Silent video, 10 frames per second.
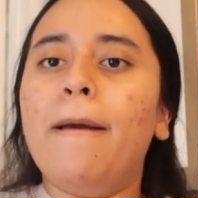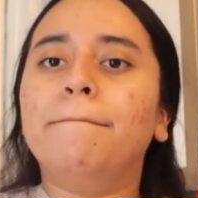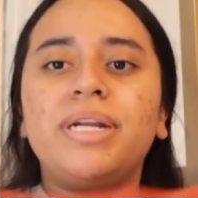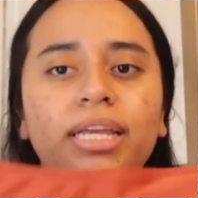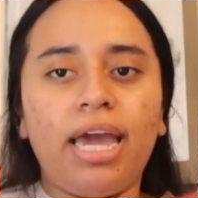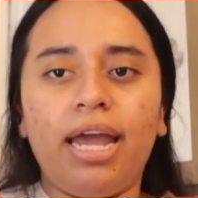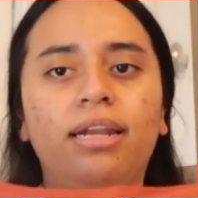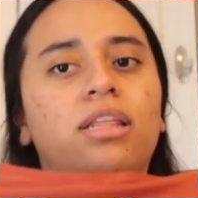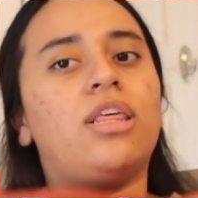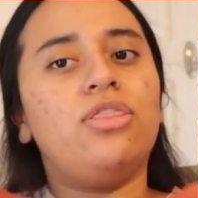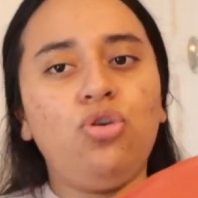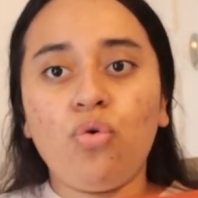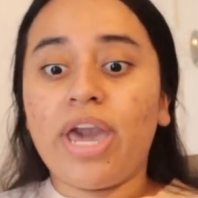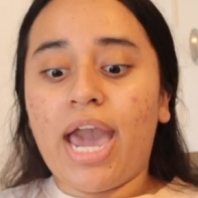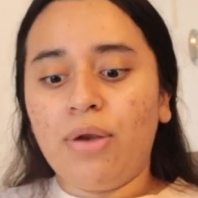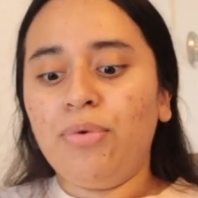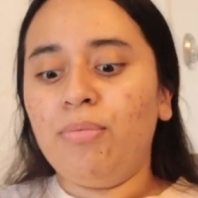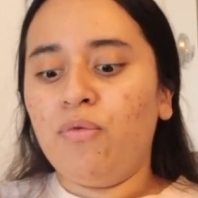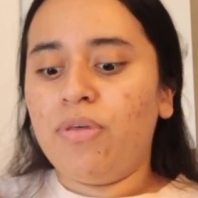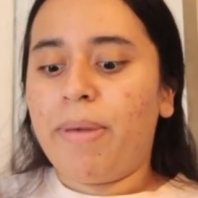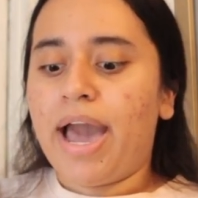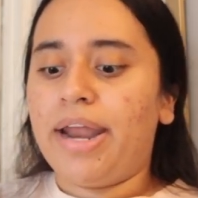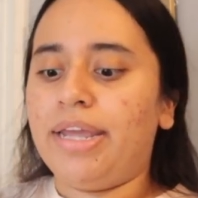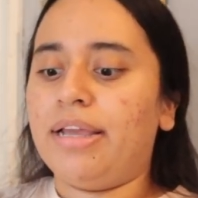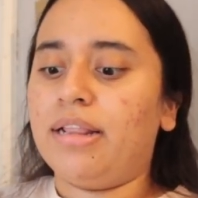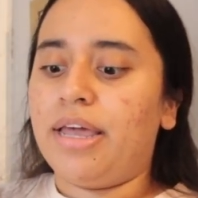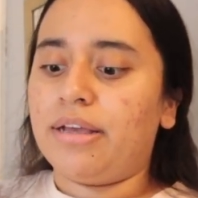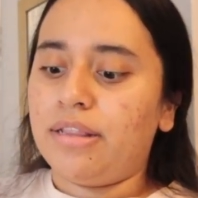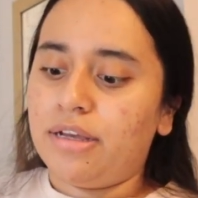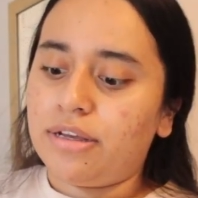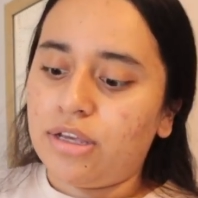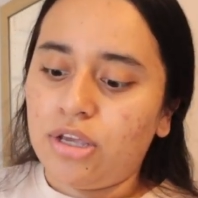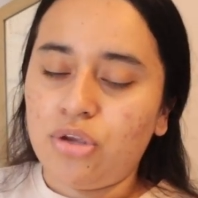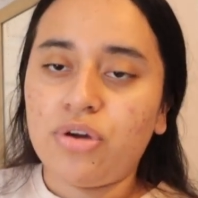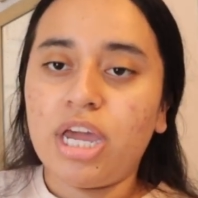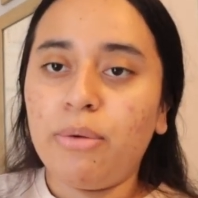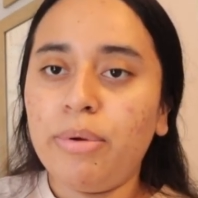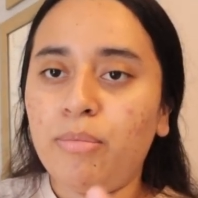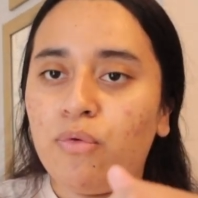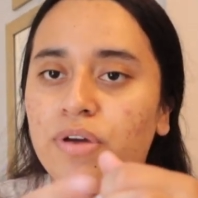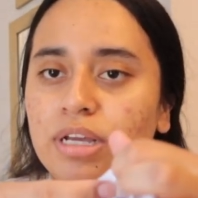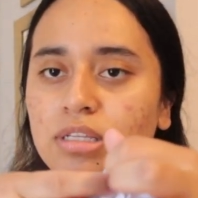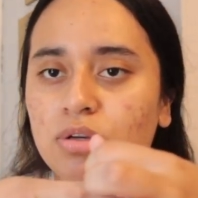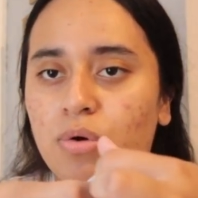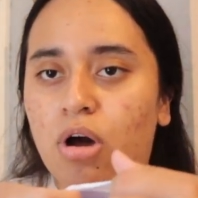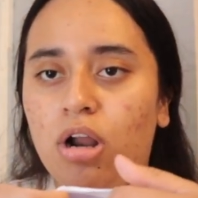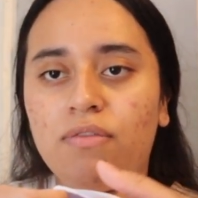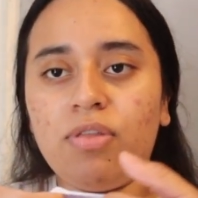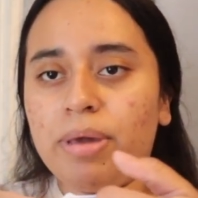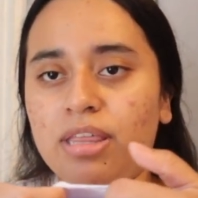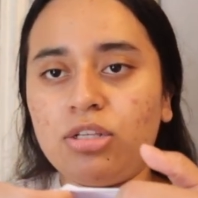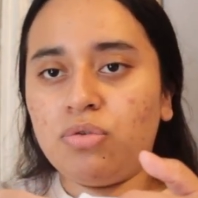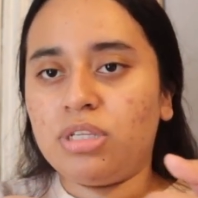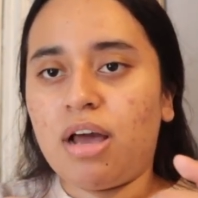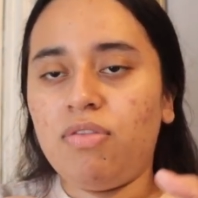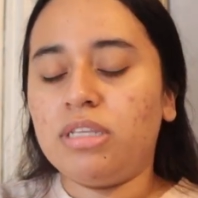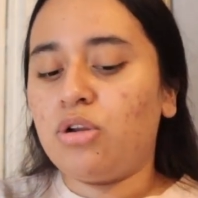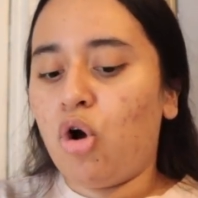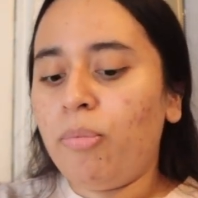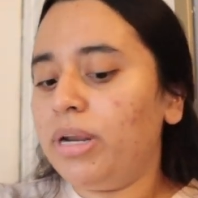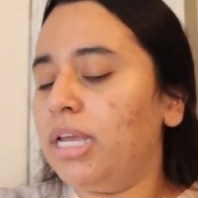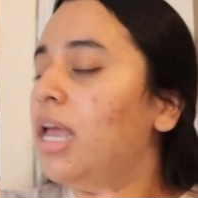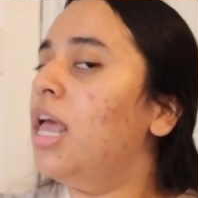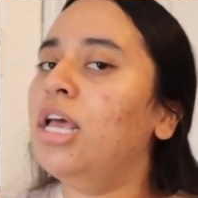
But again, you can remove the padding. Like, look, you can remove it. So all of the bathing suits have this little opening.